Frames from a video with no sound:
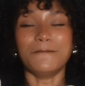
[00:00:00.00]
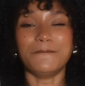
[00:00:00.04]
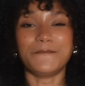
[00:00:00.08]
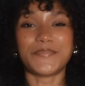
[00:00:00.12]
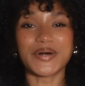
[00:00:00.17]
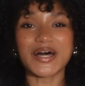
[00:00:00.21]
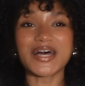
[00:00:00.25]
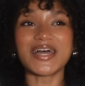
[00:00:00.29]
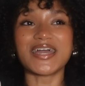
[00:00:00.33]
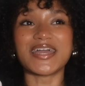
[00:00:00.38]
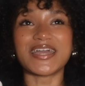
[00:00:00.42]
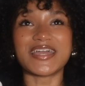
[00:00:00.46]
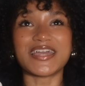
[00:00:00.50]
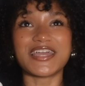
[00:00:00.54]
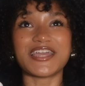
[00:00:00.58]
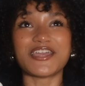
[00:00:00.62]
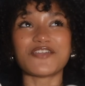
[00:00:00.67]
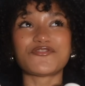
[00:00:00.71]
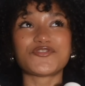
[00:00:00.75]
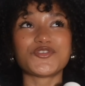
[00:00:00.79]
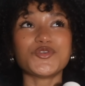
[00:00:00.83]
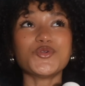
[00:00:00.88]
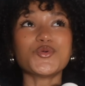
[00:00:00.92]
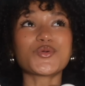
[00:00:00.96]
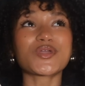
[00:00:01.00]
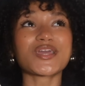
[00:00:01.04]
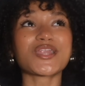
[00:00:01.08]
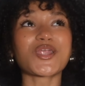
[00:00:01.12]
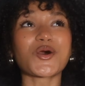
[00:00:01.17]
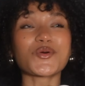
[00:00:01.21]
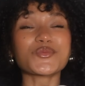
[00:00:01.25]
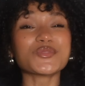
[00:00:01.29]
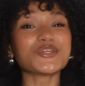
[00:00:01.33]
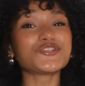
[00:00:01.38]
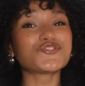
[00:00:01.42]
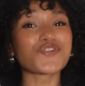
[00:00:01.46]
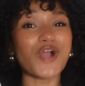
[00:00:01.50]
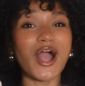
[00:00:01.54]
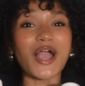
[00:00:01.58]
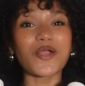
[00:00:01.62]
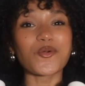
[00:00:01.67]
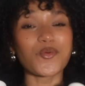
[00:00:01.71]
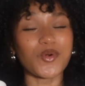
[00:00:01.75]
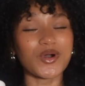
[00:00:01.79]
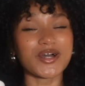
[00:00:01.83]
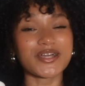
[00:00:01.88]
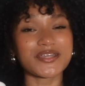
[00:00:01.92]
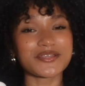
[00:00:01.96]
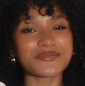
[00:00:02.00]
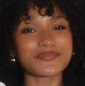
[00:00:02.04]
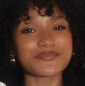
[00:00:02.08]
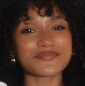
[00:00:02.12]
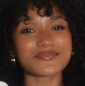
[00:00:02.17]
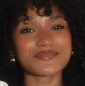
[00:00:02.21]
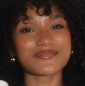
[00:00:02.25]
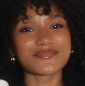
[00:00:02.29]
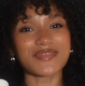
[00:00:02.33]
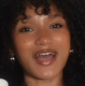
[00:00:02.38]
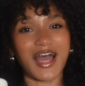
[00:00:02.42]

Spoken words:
But if you can only try one,